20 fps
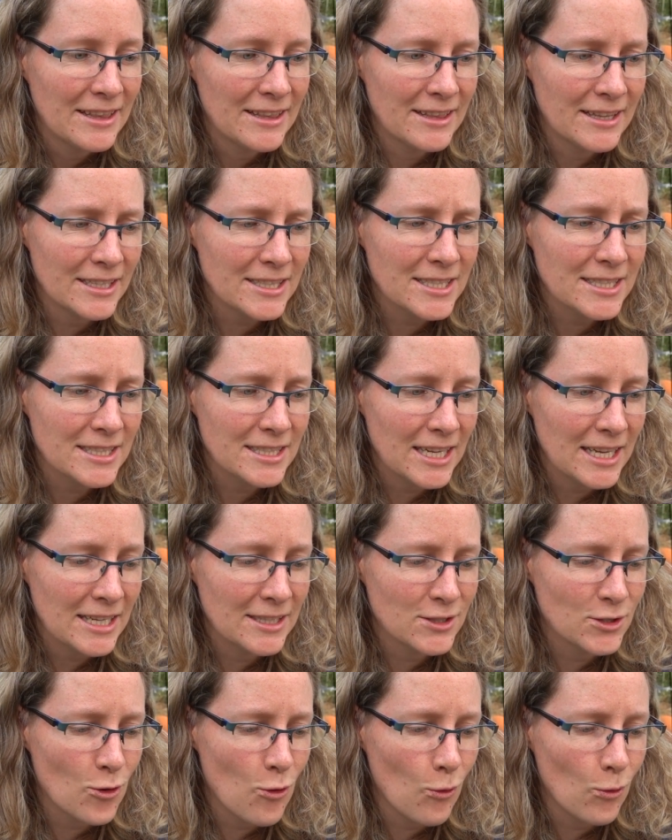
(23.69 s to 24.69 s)
this
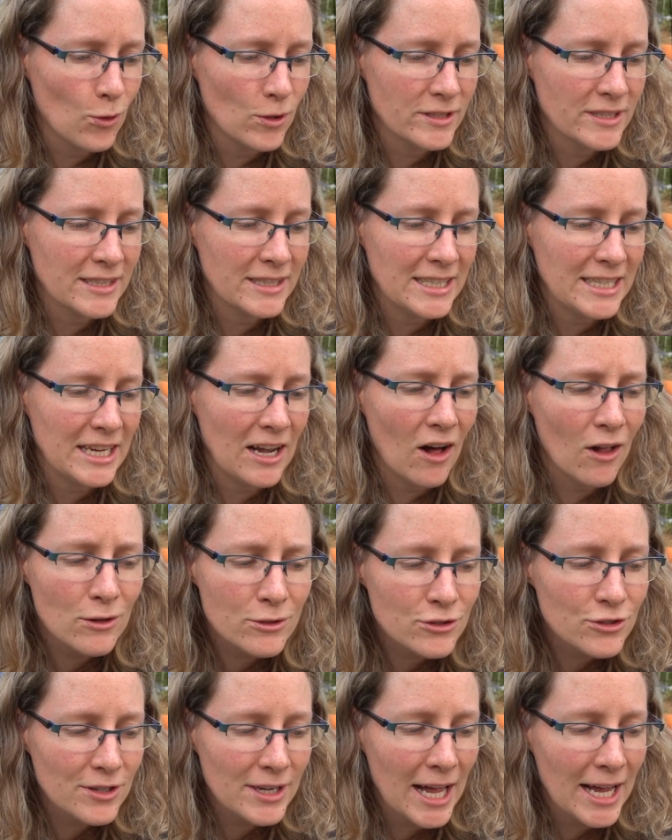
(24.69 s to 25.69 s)
is called the
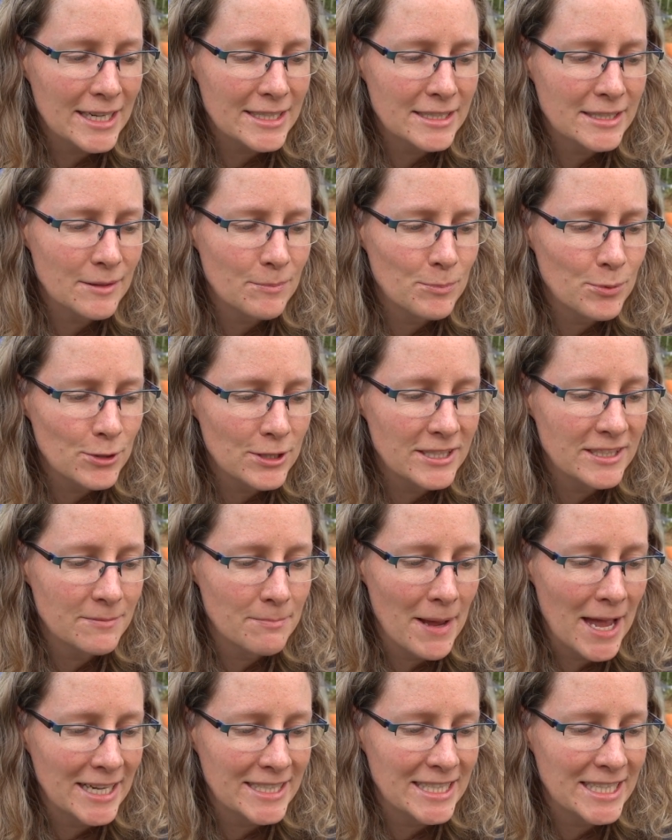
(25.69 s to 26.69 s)
Ultralight
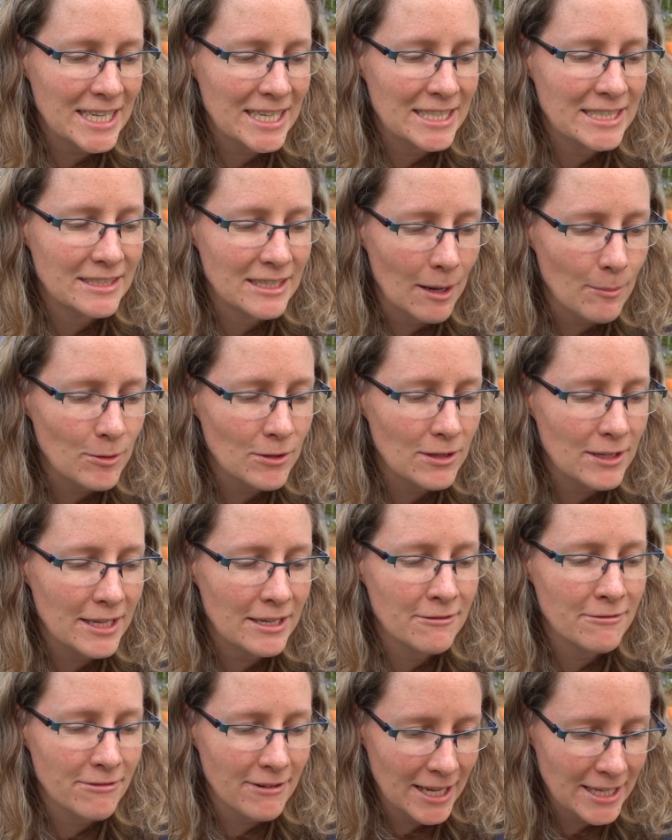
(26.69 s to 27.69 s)
Prismatic Double
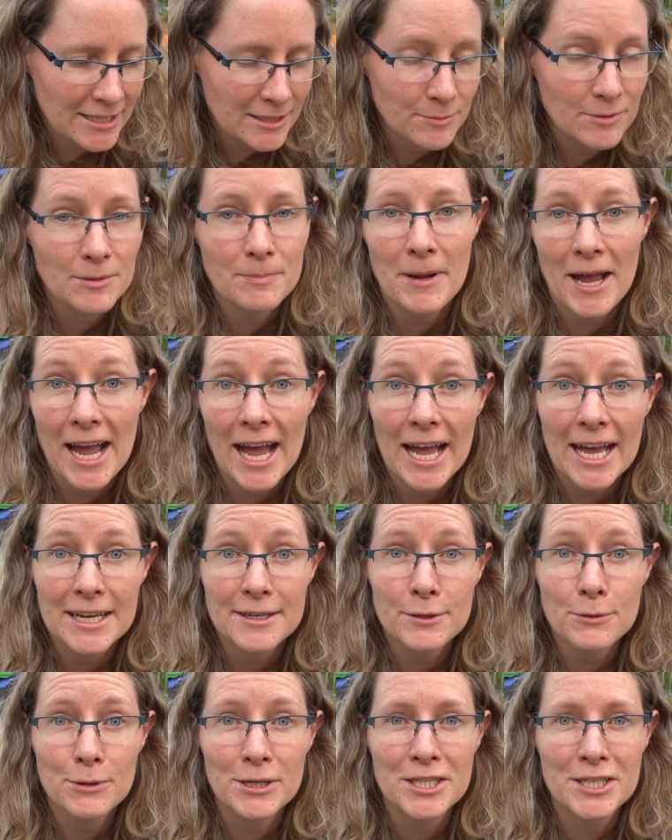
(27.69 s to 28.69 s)
Inflatable
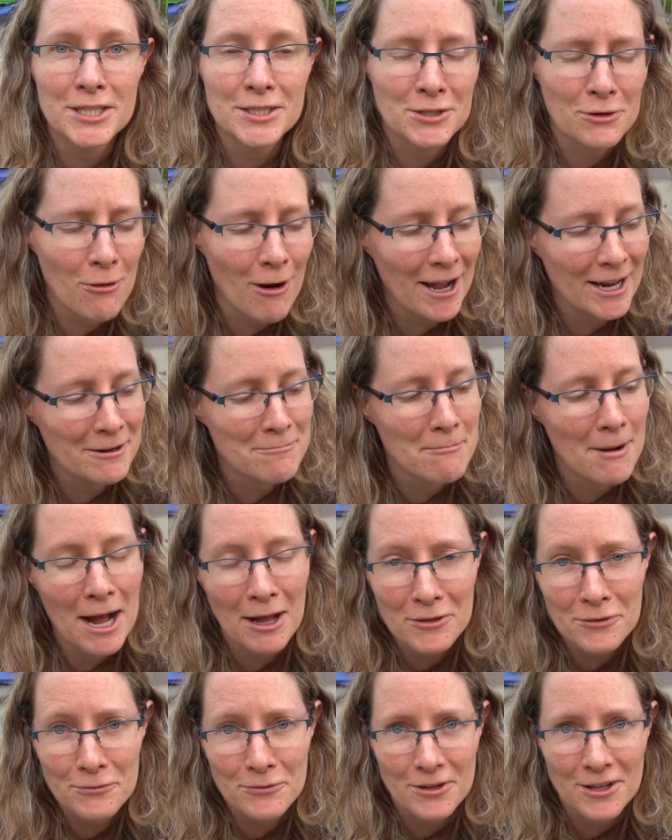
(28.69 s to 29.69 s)
Pad, which is quite a
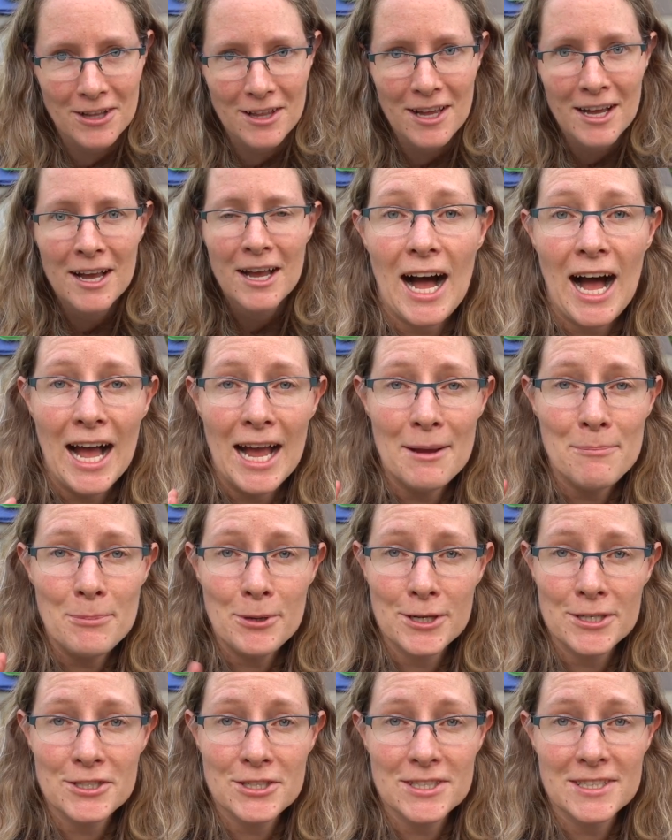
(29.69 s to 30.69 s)
mouthful. I
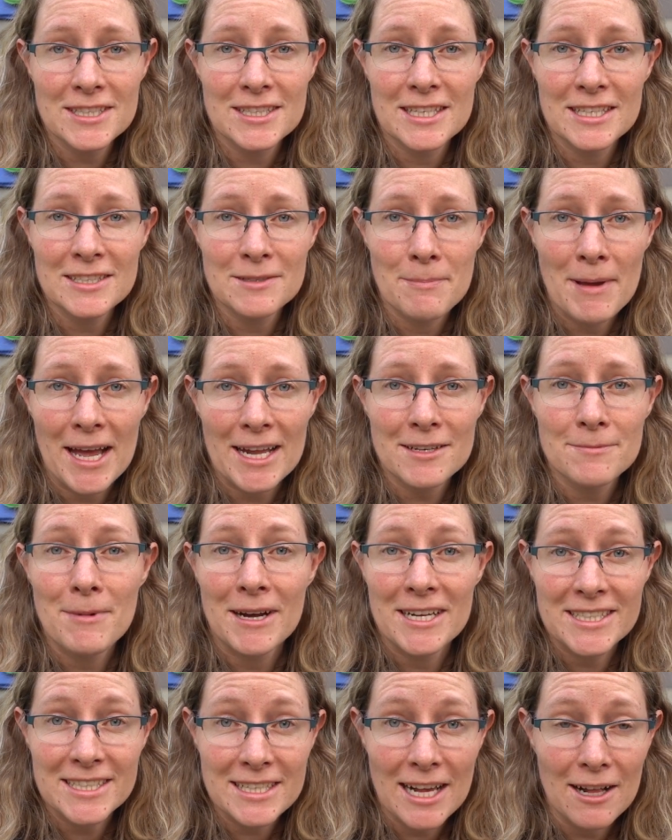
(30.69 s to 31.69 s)
purchased this mat
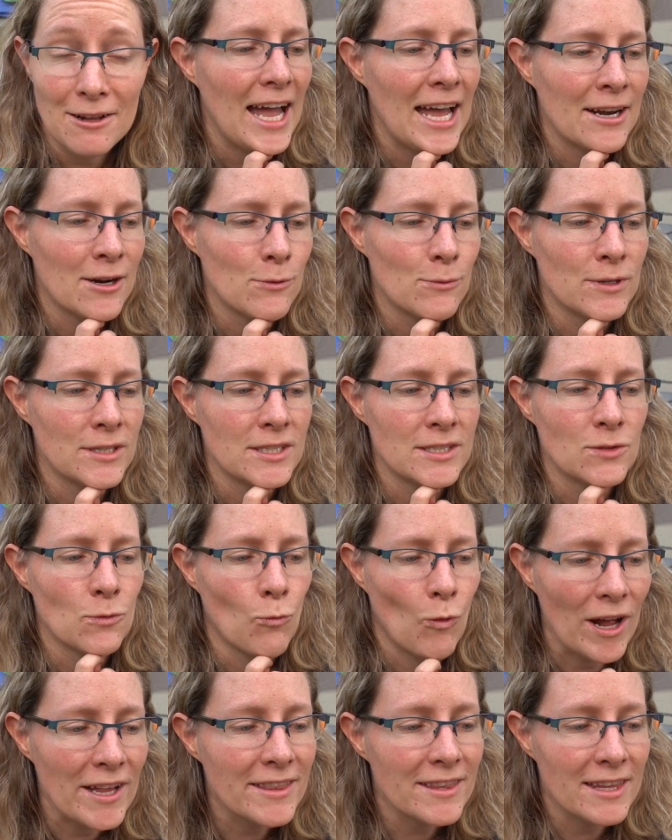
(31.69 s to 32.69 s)
myself and it was
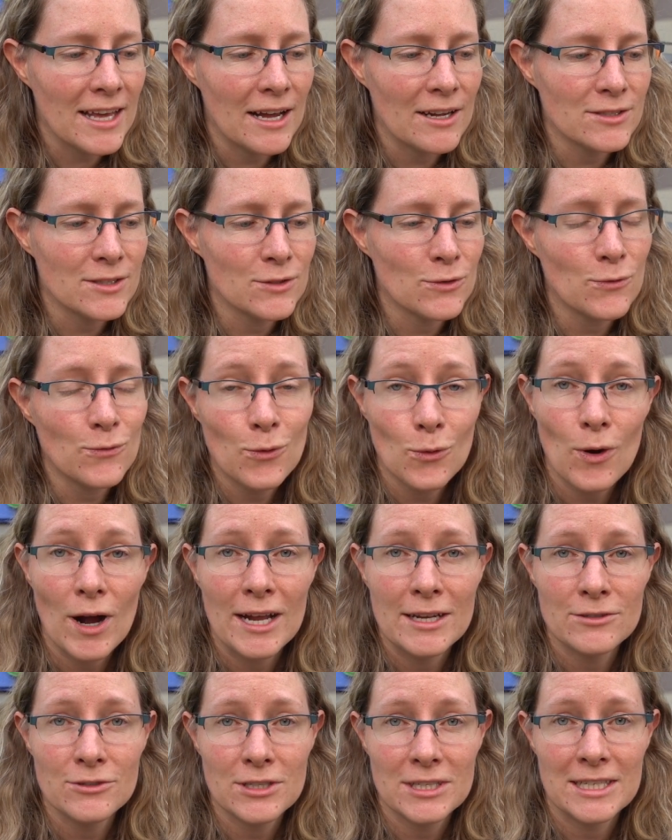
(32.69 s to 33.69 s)

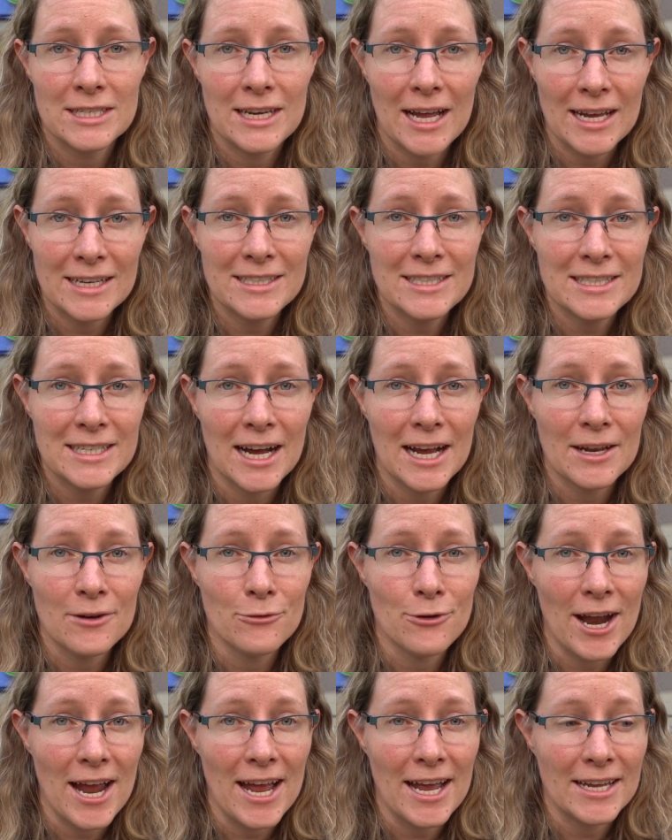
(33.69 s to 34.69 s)
1,499
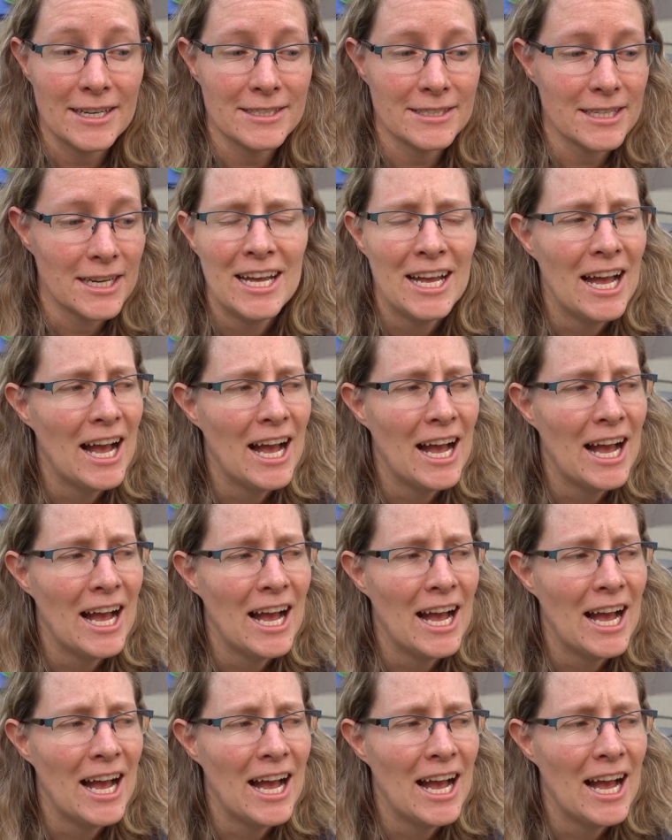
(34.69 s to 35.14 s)
Rand.